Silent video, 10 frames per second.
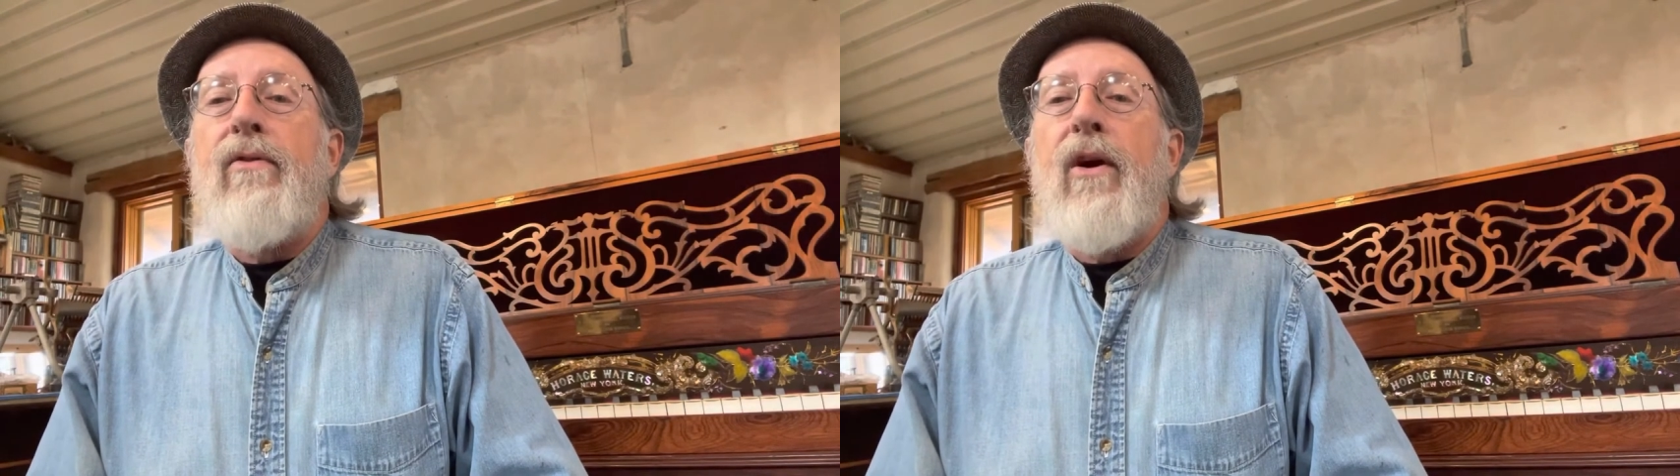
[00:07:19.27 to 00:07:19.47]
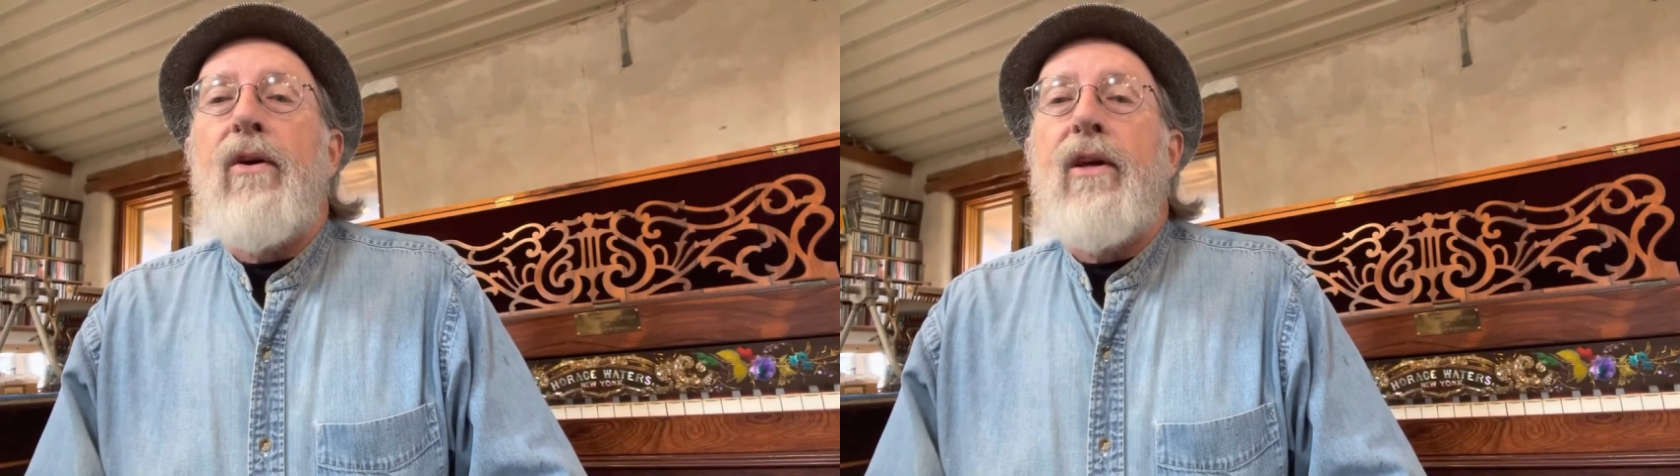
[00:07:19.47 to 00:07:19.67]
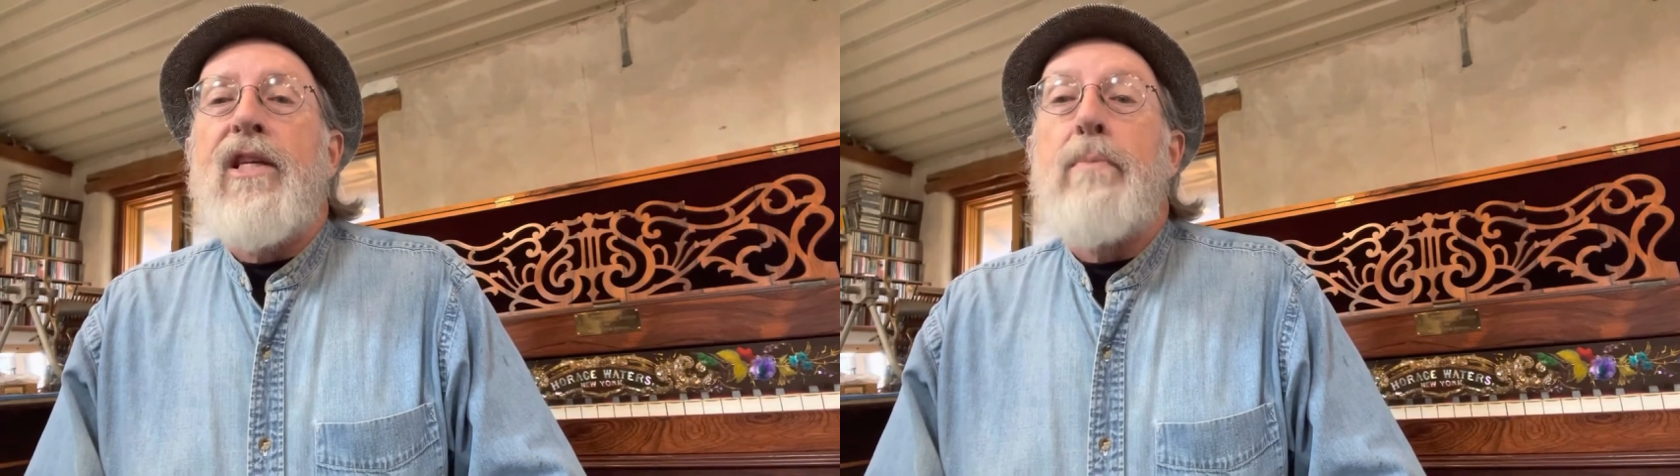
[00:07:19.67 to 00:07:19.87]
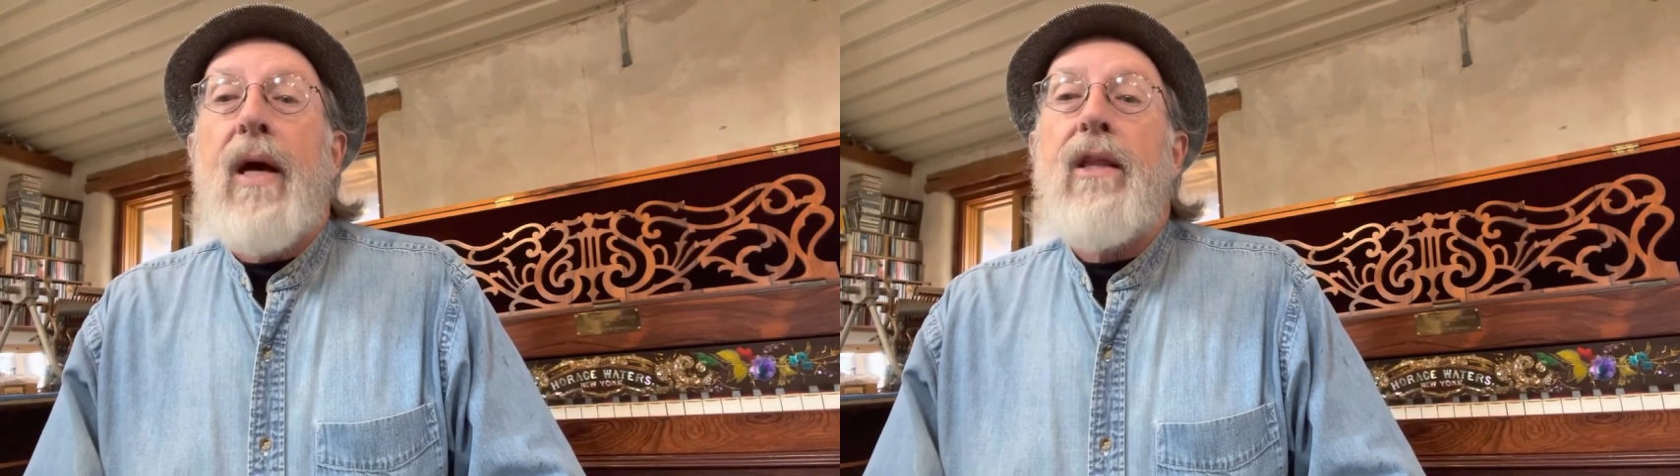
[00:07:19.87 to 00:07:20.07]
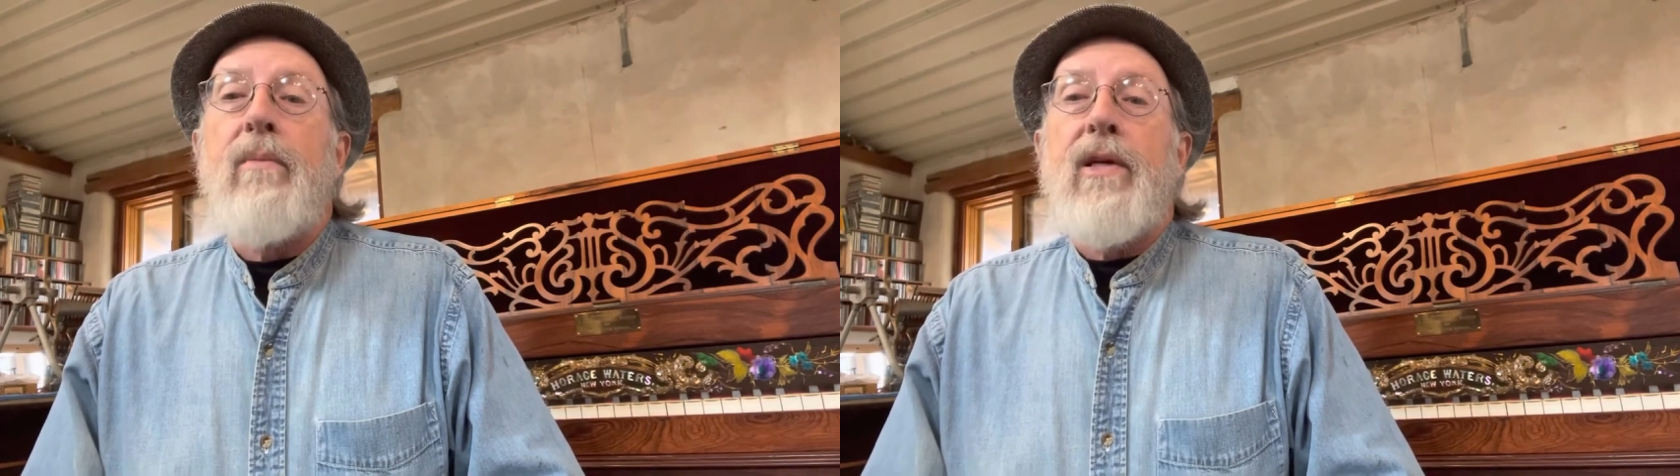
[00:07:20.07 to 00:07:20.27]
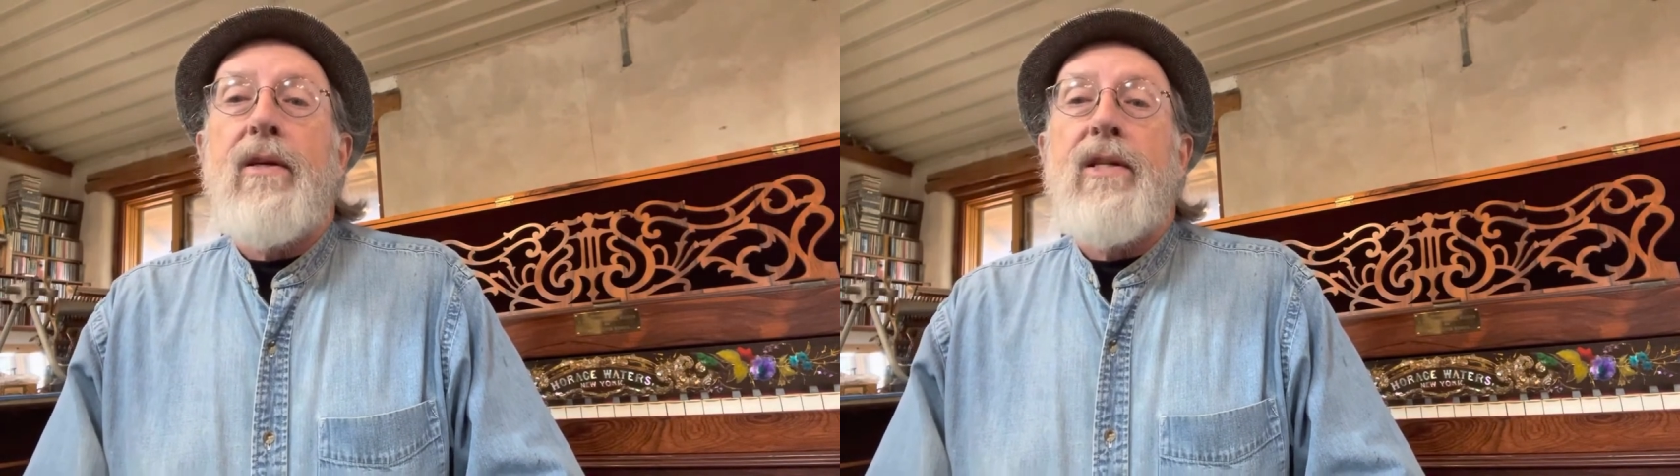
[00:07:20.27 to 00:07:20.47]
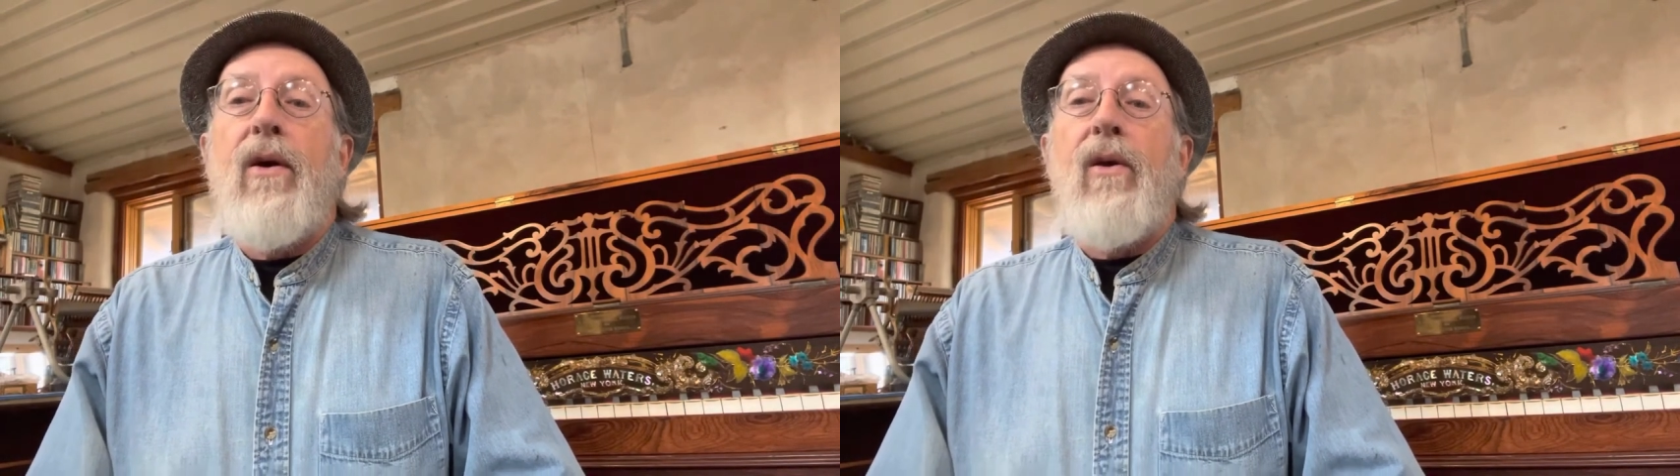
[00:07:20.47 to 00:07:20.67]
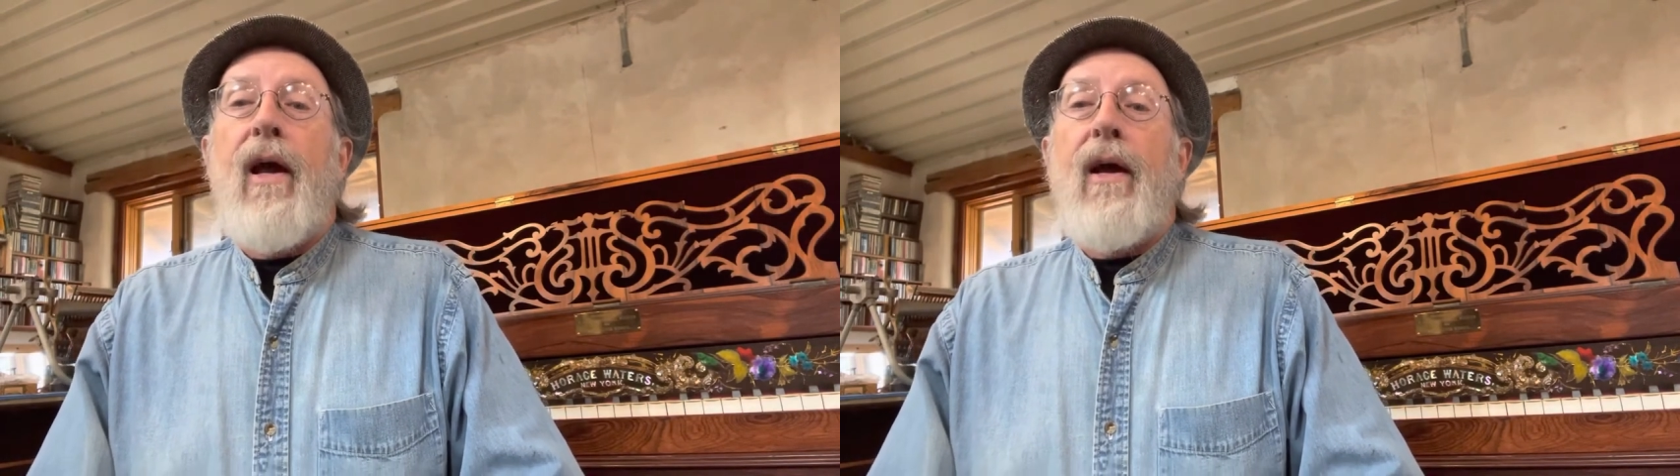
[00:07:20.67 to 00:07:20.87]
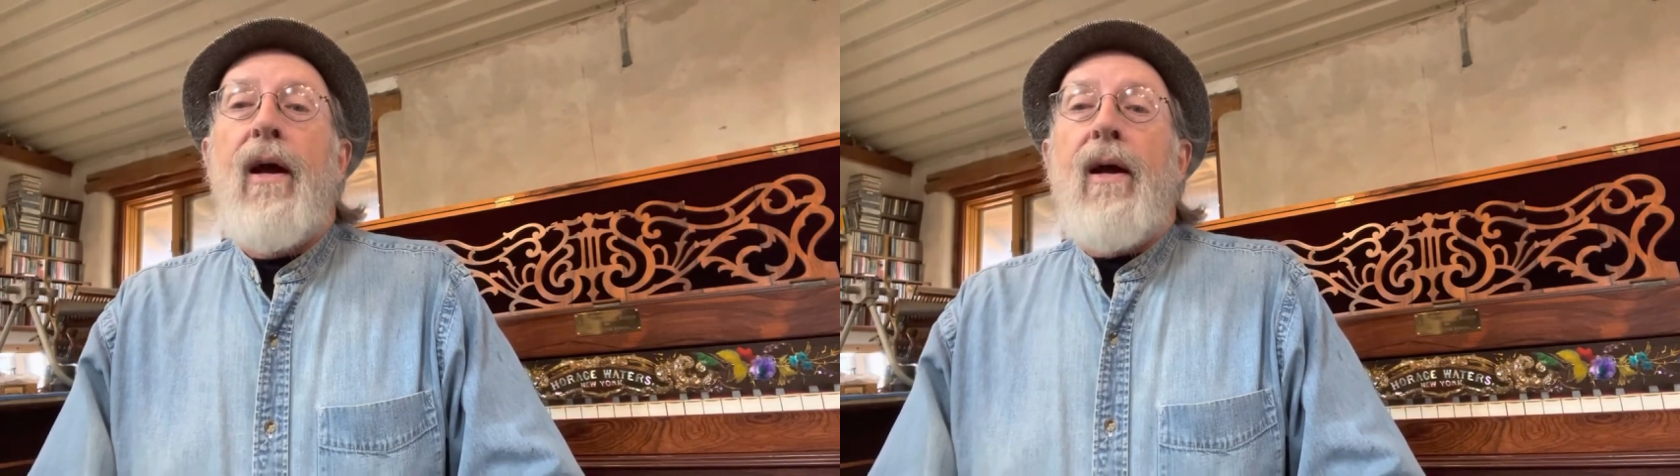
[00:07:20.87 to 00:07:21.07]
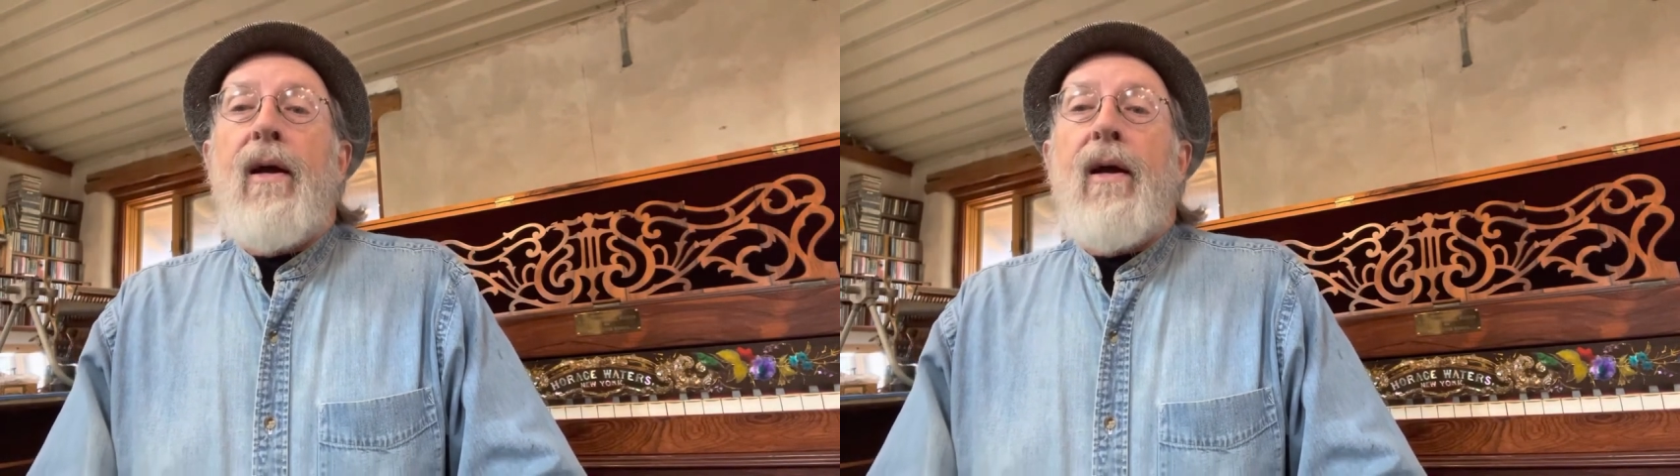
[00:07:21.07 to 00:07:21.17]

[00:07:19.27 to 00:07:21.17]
fair to expect them to sound like